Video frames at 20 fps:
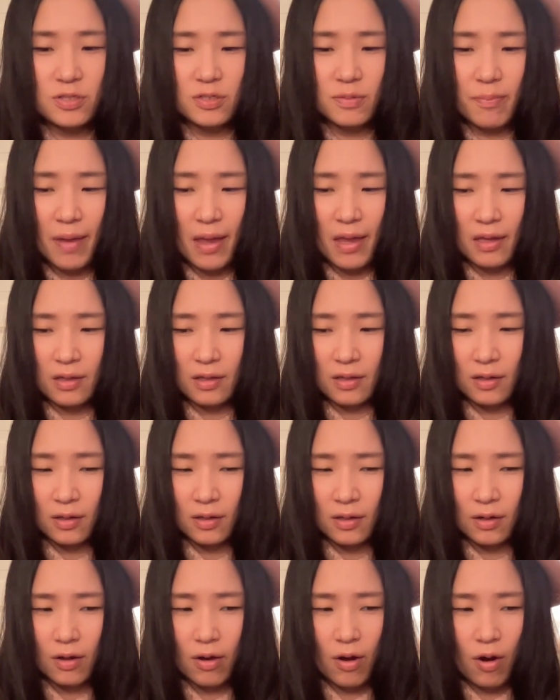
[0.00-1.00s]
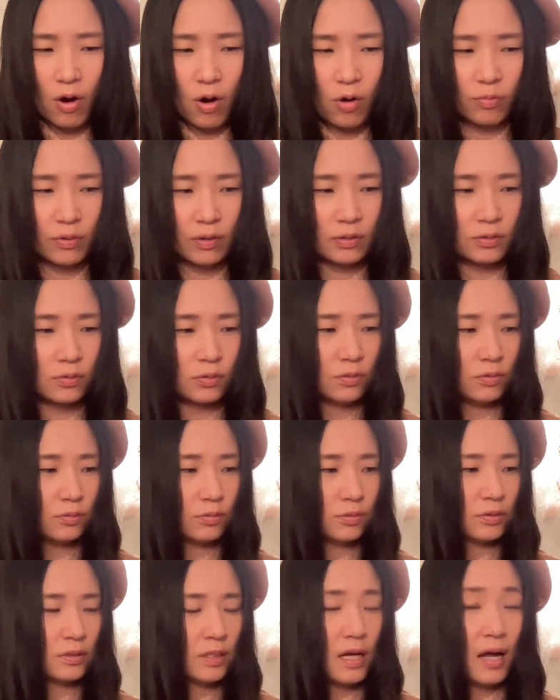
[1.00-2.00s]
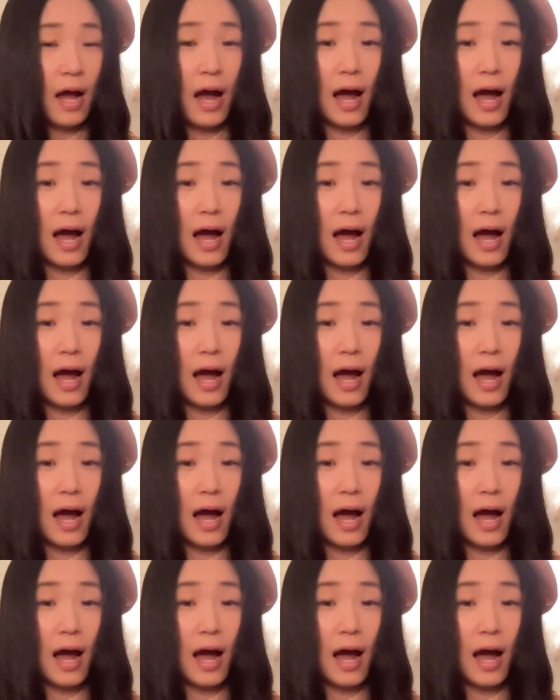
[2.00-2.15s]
to make oracles.